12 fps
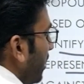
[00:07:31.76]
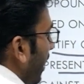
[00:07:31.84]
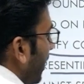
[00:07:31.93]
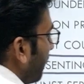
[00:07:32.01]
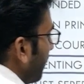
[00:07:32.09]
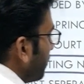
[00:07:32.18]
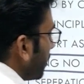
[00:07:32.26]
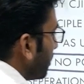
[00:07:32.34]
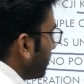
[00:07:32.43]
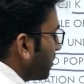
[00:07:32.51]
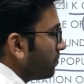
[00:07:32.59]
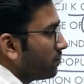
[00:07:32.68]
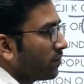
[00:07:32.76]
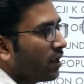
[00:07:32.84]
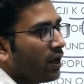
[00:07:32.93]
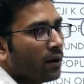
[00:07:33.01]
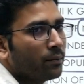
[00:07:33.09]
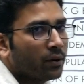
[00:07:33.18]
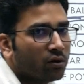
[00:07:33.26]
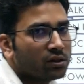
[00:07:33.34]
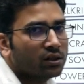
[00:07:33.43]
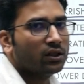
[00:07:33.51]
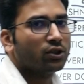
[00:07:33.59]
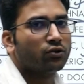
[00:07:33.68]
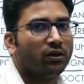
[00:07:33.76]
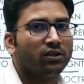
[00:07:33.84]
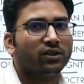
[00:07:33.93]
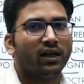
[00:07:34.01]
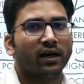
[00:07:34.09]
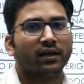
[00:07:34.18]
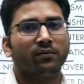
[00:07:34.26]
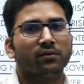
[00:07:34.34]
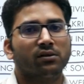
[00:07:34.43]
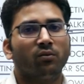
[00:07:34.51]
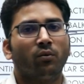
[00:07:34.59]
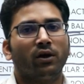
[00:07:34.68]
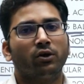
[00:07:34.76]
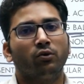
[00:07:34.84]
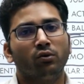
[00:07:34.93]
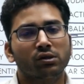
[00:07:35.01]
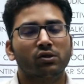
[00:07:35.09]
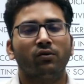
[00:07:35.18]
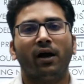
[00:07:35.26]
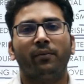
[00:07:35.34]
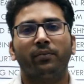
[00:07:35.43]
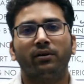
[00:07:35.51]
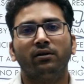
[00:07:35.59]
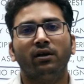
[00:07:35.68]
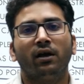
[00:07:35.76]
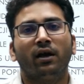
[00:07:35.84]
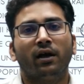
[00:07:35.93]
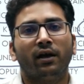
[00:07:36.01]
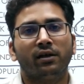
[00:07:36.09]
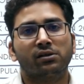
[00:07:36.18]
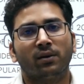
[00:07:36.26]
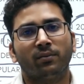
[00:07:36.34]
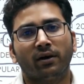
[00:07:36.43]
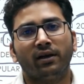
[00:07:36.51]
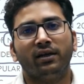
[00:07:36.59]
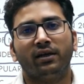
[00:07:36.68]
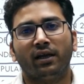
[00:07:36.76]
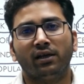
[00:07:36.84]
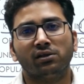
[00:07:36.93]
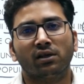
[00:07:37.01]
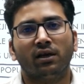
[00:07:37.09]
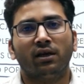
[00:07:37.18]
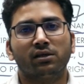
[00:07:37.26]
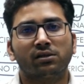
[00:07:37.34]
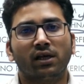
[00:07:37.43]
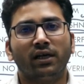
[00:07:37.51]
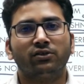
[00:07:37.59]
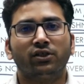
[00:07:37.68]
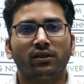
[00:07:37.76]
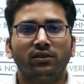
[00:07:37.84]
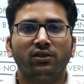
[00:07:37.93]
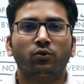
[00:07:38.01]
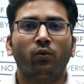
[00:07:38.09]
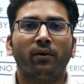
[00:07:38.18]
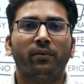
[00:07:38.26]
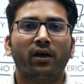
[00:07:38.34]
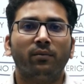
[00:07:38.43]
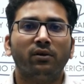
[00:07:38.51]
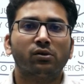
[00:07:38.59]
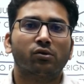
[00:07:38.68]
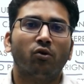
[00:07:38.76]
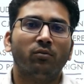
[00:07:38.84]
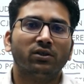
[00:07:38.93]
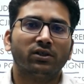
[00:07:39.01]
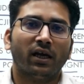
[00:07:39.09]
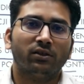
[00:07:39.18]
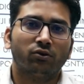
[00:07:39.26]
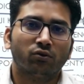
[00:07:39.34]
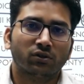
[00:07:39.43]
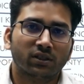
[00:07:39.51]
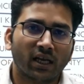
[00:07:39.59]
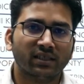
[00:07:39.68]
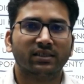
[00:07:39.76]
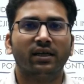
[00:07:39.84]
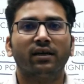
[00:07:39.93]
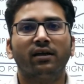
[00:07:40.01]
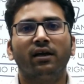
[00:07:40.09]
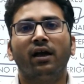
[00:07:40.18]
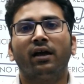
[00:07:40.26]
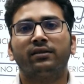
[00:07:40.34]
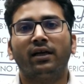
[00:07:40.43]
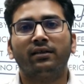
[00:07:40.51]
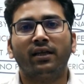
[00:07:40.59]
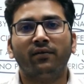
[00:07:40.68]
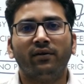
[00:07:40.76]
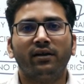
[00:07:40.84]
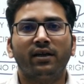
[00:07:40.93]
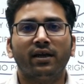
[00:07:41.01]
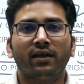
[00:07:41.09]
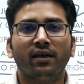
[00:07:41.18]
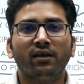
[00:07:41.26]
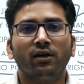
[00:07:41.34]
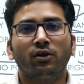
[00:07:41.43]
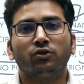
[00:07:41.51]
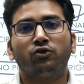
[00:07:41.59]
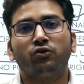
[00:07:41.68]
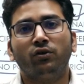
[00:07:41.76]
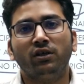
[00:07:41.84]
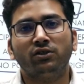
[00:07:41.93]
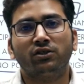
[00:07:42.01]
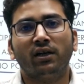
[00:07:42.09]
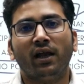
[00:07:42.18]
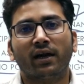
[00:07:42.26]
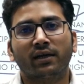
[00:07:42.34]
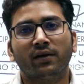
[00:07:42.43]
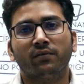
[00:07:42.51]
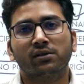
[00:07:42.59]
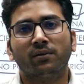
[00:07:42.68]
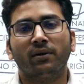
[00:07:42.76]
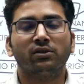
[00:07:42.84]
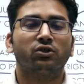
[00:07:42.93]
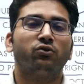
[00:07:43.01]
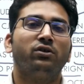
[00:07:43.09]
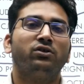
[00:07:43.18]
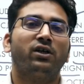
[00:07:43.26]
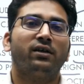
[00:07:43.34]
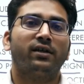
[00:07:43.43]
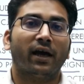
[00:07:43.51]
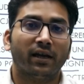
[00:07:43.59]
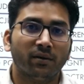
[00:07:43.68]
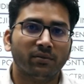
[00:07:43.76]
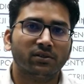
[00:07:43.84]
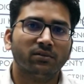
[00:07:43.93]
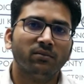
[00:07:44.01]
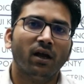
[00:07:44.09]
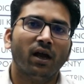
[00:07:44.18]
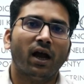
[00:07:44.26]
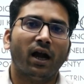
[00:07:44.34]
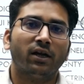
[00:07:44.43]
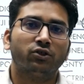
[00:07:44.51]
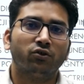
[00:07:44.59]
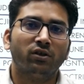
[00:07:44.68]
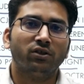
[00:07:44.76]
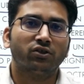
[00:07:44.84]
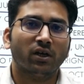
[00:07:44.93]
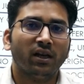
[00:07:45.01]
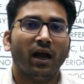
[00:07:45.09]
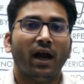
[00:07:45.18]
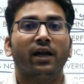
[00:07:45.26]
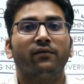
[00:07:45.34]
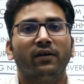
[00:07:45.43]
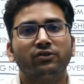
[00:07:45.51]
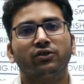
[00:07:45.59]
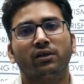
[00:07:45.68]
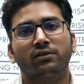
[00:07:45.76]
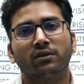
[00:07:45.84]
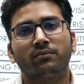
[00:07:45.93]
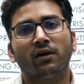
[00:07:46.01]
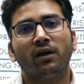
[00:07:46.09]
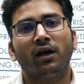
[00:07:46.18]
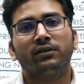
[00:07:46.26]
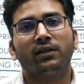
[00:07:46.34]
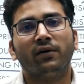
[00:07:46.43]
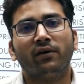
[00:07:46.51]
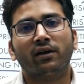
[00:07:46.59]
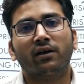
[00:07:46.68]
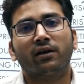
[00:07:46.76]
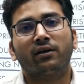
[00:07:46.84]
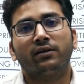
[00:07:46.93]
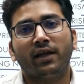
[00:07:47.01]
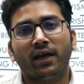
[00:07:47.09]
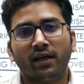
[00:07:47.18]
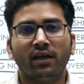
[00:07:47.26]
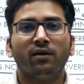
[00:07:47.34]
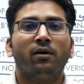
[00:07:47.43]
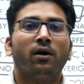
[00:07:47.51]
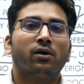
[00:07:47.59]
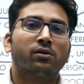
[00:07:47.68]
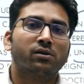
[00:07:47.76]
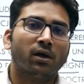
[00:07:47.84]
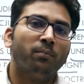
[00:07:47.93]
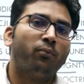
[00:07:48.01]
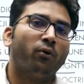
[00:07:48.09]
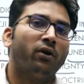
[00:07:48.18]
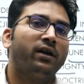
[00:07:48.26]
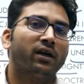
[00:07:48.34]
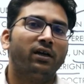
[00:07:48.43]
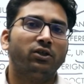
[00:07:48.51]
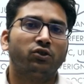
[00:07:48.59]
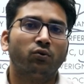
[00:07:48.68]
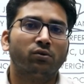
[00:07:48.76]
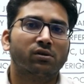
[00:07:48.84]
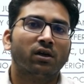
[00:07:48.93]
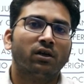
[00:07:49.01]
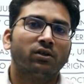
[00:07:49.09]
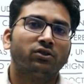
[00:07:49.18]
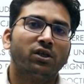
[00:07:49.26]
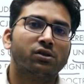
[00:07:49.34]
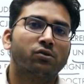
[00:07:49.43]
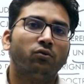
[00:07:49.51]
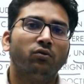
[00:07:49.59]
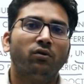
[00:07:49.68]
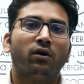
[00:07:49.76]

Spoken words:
adventurism, because in the judicial activism, what used to happen in some earlier days is that judges were becoming so much enthusiastic that they were taking judicial activism as judicial dynamism and judicial adventurism. They were taking some political issues just to